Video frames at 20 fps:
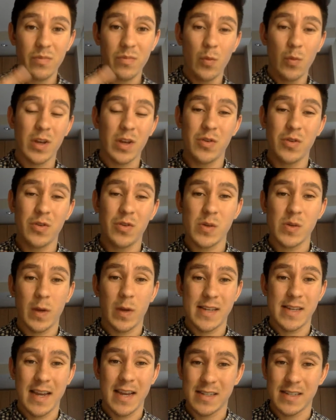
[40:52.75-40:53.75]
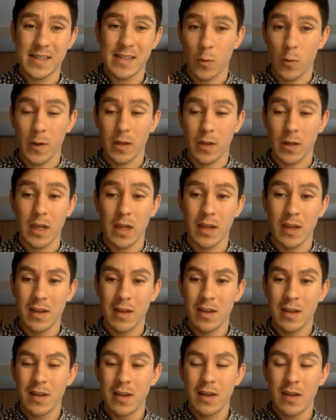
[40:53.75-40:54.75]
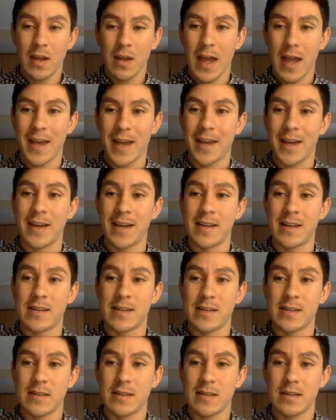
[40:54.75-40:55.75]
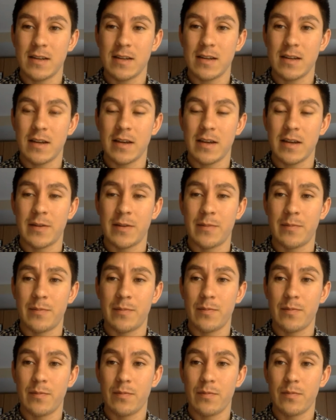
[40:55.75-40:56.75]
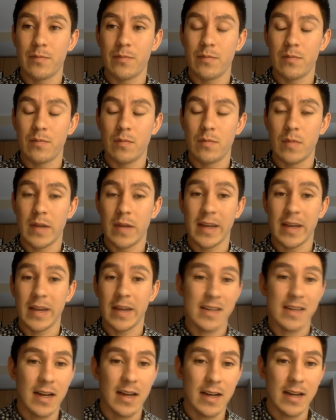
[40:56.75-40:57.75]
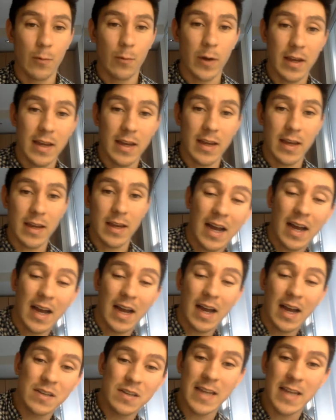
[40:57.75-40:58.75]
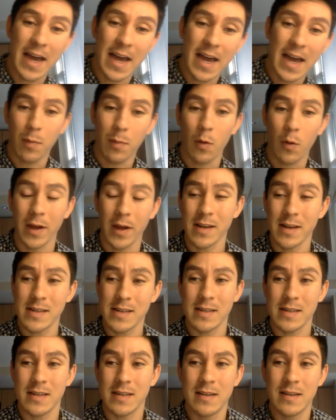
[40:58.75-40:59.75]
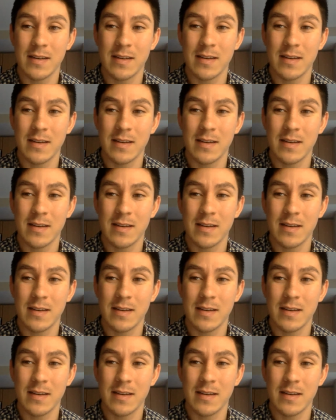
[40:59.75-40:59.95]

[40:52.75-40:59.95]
we can do this. We can test it quickly, and um, I can get ton- we can get tons of data points